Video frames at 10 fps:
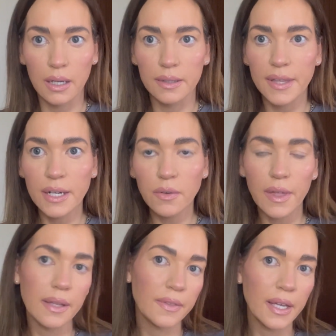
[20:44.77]
they're not
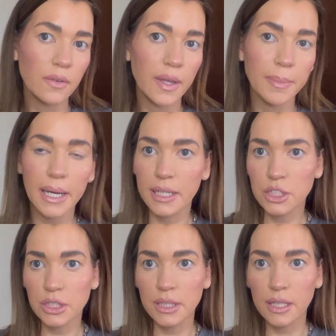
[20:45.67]
that bad
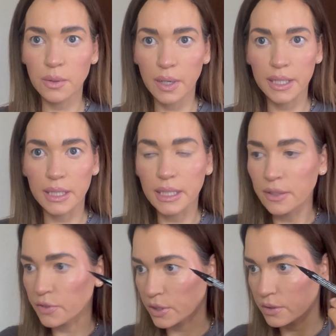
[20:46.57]
actually. They're quite
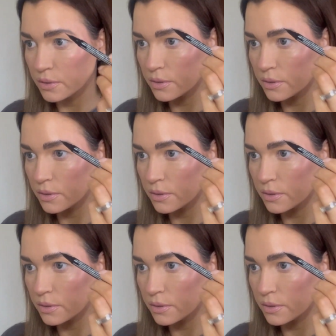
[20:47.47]
even.